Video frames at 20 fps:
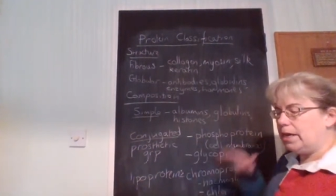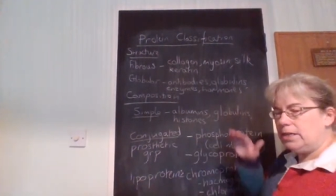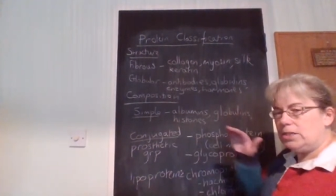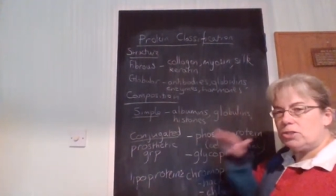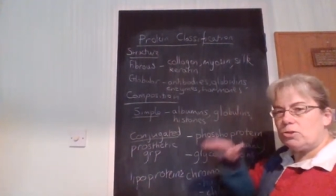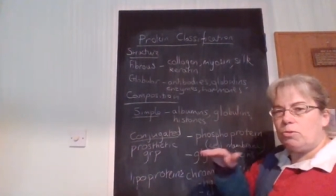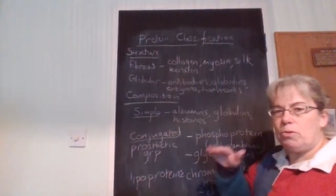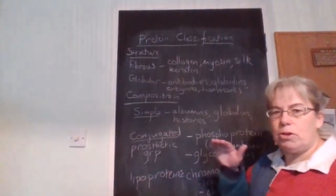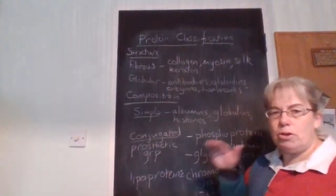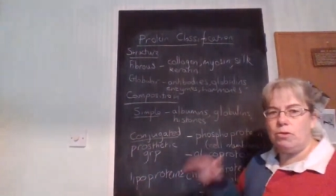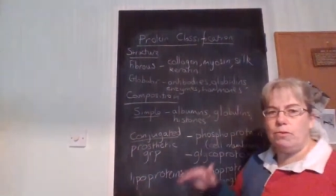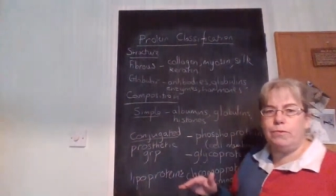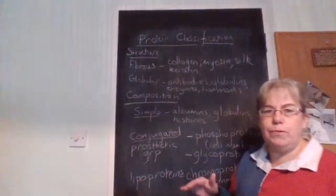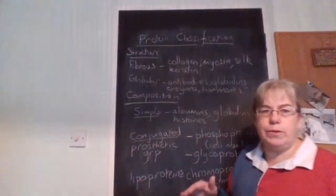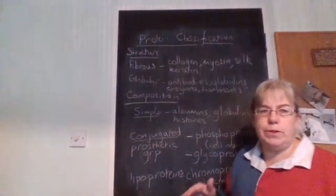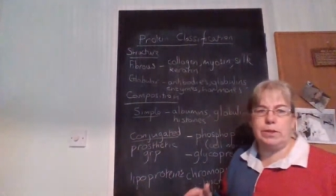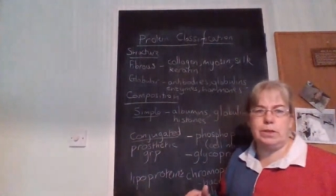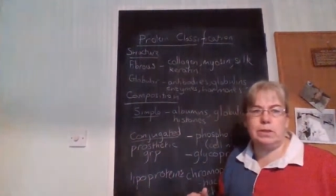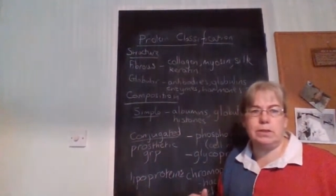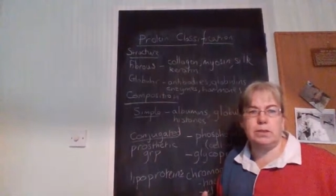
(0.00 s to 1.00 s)
and it's quite
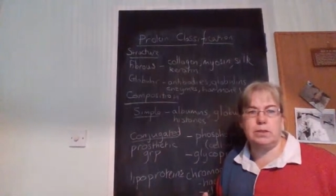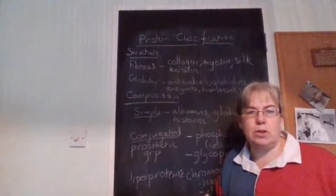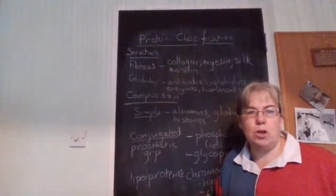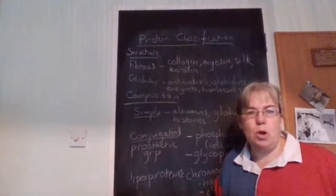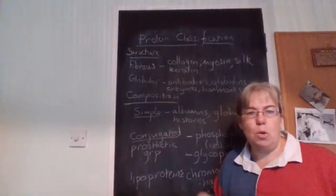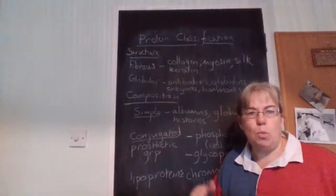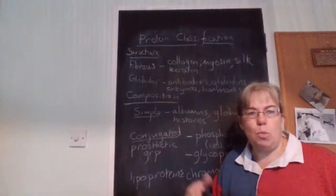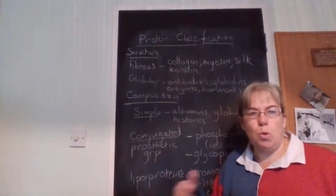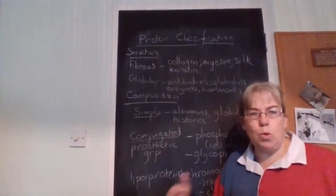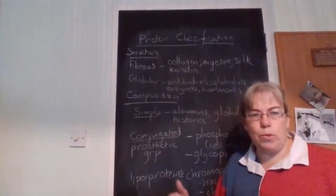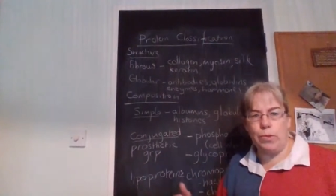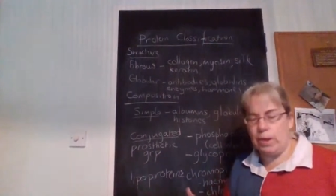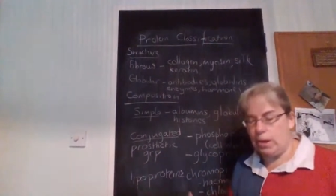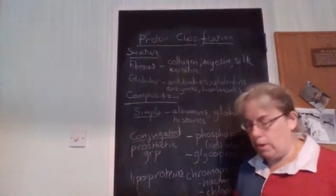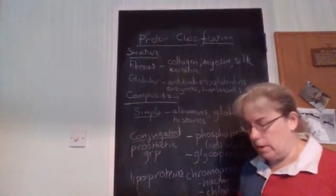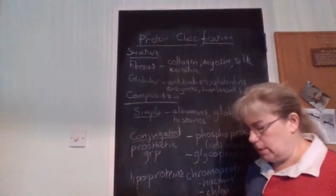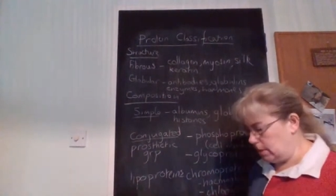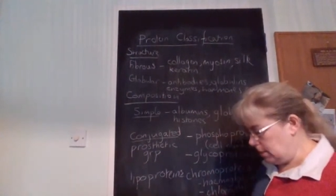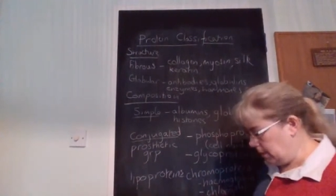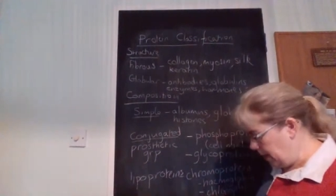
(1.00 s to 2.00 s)
obvious what they're
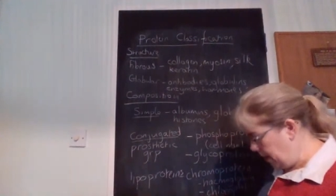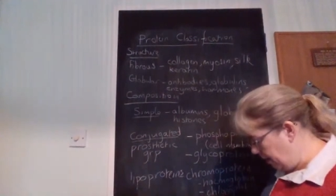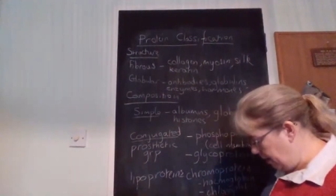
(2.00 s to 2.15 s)
going to